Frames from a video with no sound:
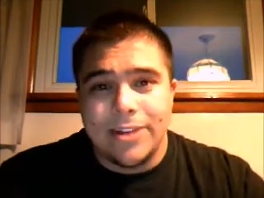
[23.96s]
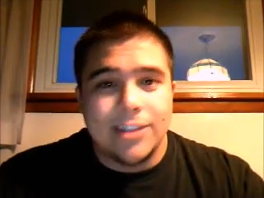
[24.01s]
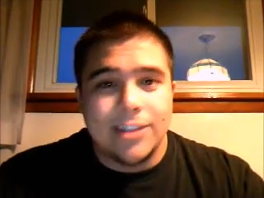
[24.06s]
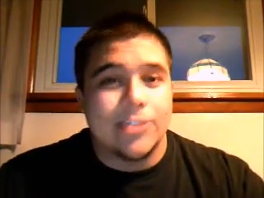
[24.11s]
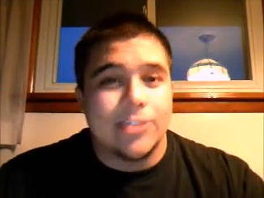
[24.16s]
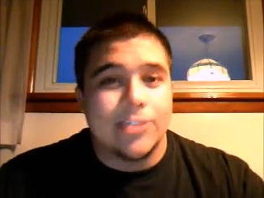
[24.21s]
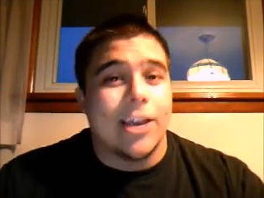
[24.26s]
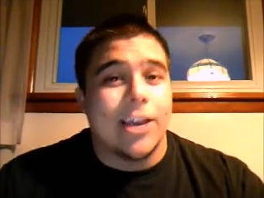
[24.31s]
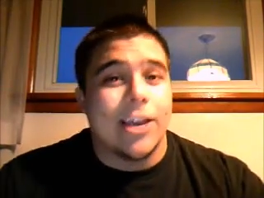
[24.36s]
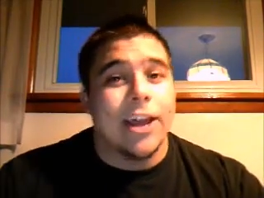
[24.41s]

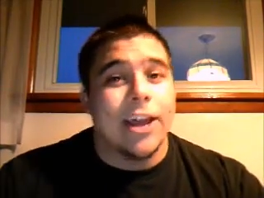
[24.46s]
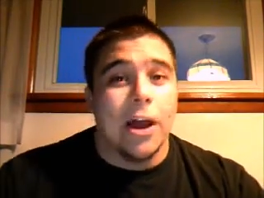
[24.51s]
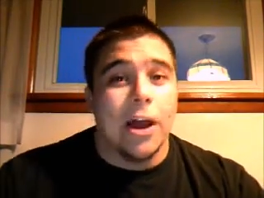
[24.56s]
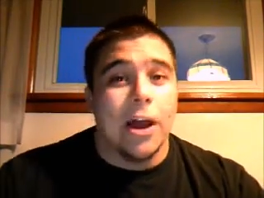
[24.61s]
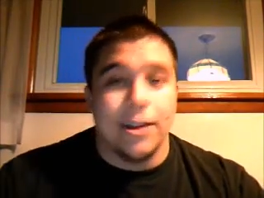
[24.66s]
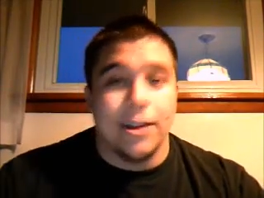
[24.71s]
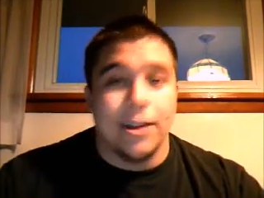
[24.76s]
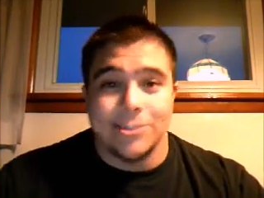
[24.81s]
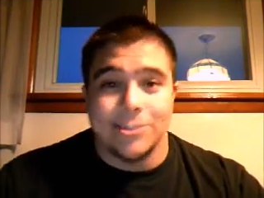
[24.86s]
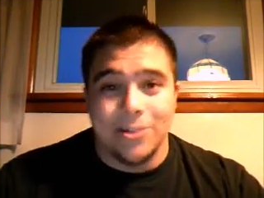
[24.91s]
saying
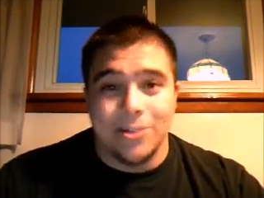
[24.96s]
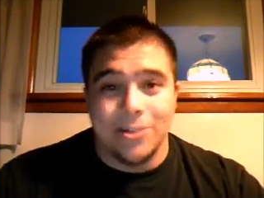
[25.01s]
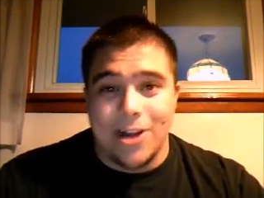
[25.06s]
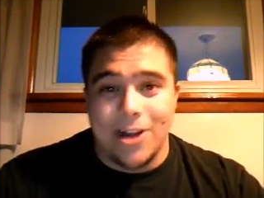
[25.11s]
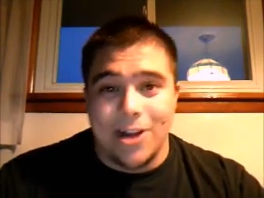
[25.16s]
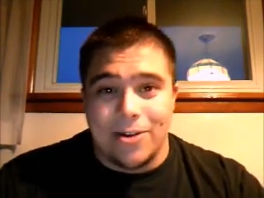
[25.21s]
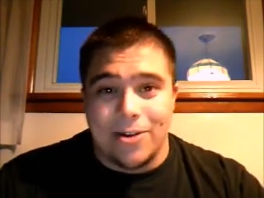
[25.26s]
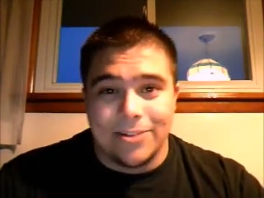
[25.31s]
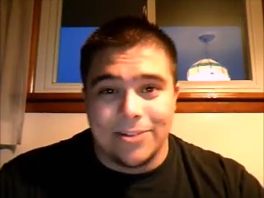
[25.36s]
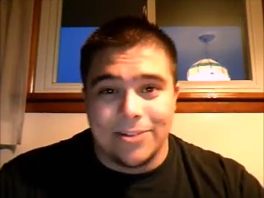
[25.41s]
hustle
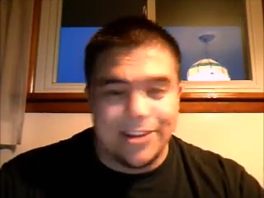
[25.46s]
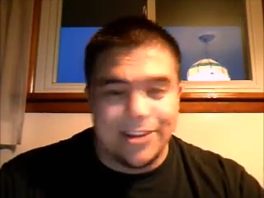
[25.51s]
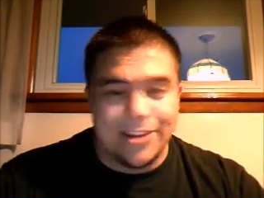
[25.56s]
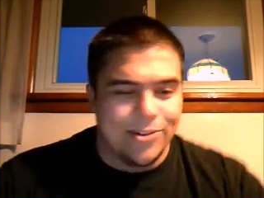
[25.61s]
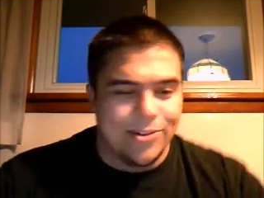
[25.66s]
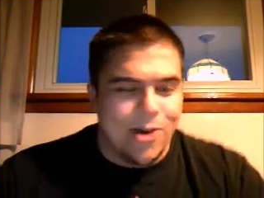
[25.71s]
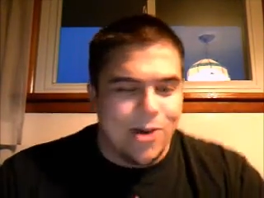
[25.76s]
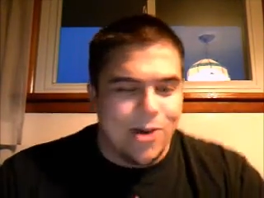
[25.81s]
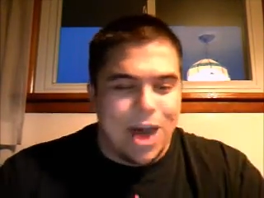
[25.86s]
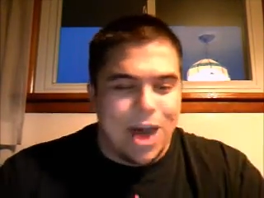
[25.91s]
on, and
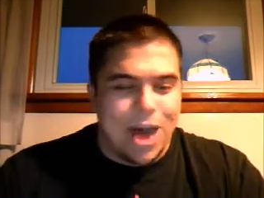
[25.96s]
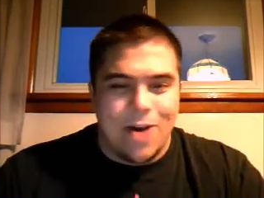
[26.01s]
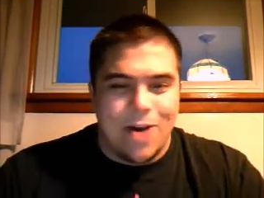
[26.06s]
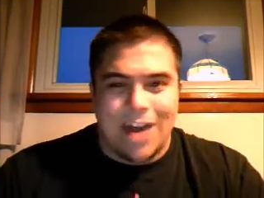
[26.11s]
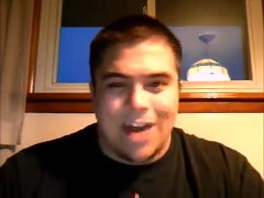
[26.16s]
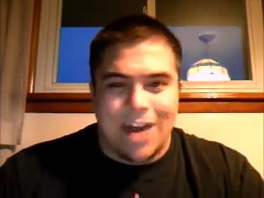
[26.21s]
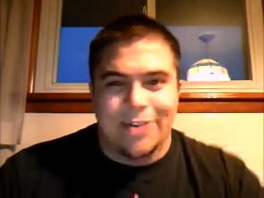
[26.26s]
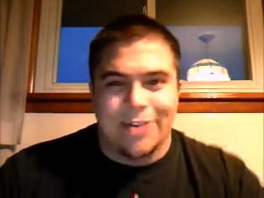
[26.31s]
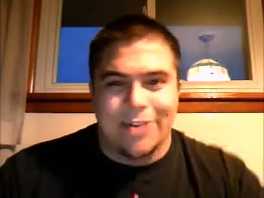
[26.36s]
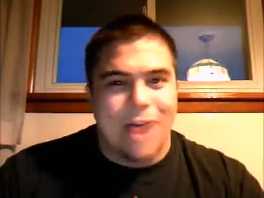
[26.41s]
you know how
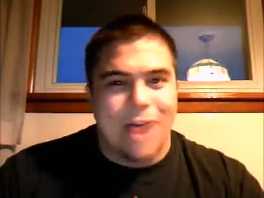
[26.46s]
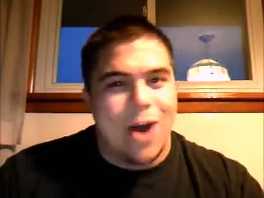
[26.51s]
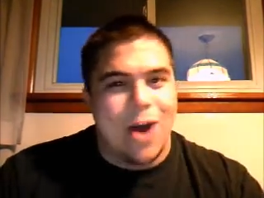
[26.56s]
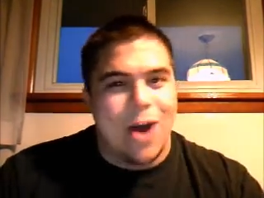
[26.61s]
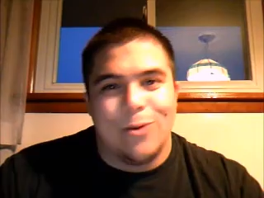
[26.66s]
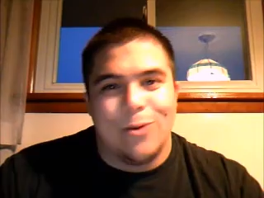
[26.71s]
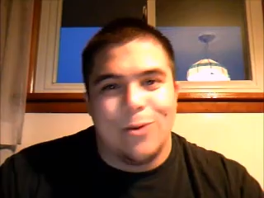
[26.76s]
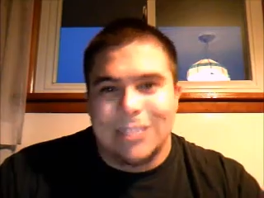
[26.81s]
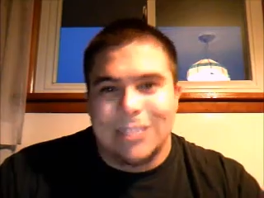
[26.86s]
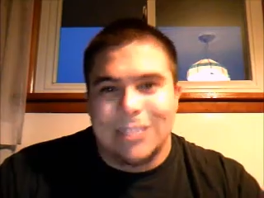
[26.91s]
I do, I
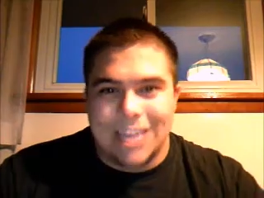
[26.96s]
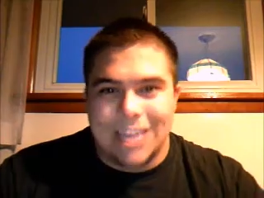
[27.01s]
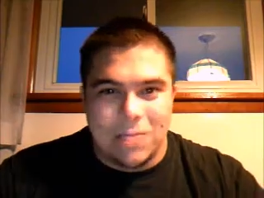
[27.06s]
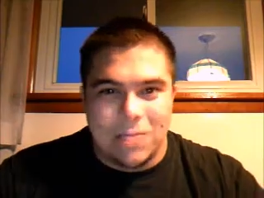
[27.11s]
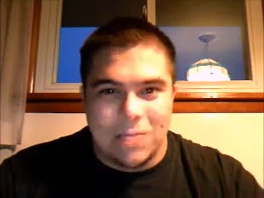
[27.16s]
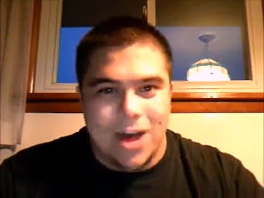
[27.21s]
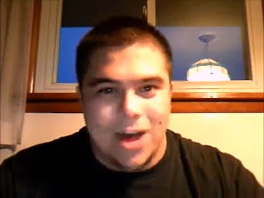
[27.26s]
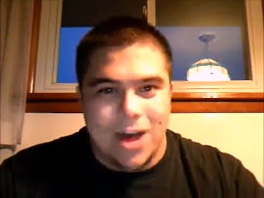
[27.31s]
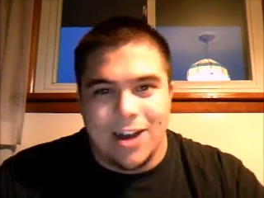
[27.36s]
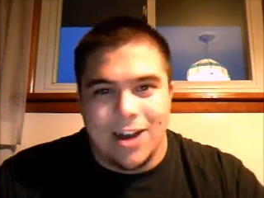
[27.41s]
always get
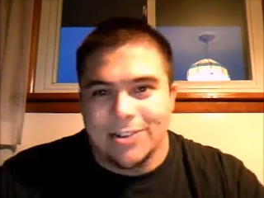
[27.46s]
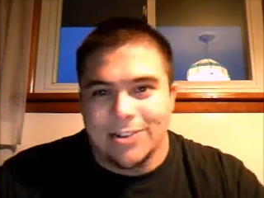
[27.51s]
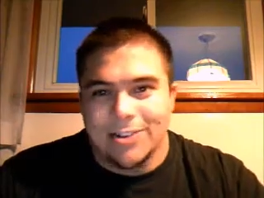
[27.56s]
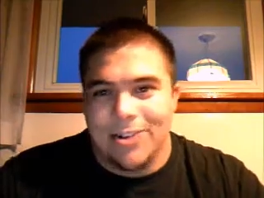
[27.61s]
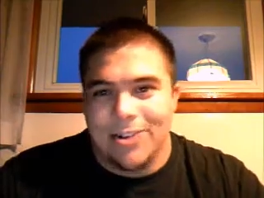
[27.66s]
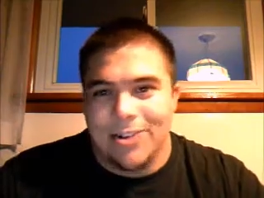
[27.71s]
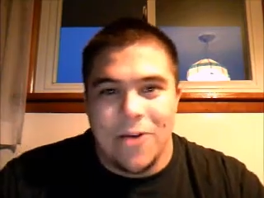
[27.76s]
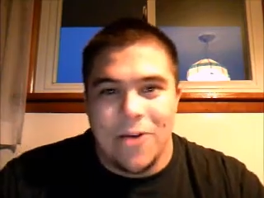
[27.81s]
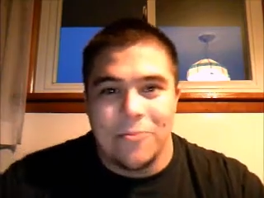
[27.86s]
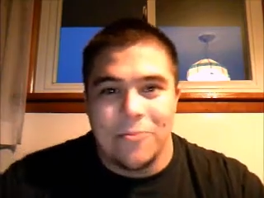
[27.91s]
my
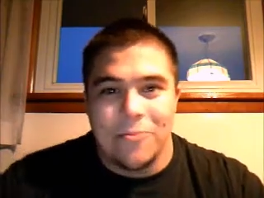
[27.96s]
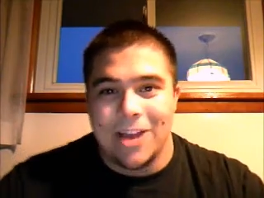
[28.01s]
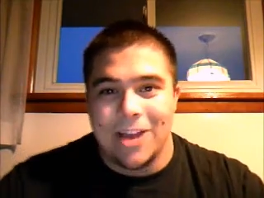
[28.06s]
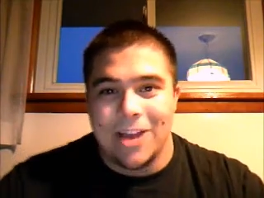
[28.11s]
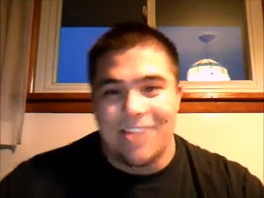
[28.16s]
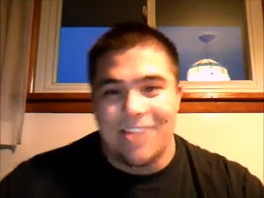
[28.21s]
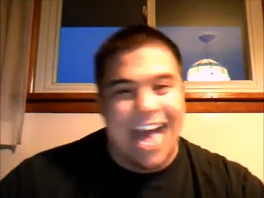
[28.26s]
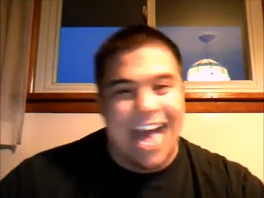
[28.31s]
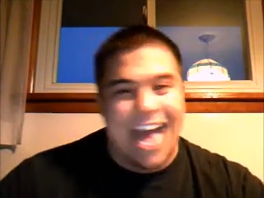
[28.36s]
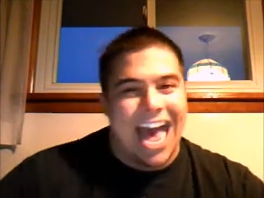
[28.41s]
hustle on, baby.